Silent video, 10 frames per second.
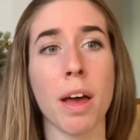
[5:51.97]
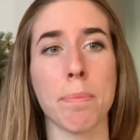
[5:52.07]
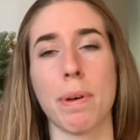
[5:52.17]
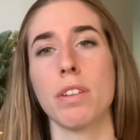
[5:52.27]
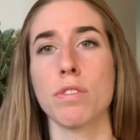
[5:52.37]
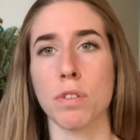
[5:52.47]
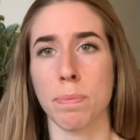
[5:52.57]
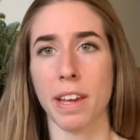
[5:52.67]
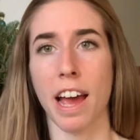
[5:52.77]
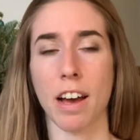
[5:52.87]
pillows for
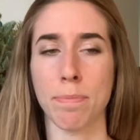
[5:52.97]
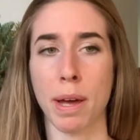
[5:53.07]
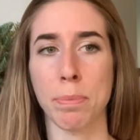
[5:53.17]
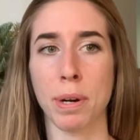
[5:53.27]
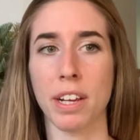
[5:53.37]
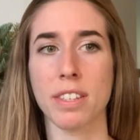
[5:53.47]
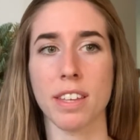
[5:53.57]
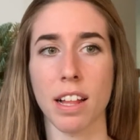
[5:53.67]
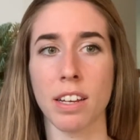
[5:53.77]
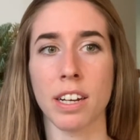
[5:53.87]
me have been a pretty good
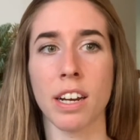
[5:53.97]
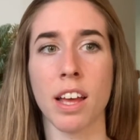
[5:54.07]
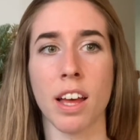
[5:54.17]
seller.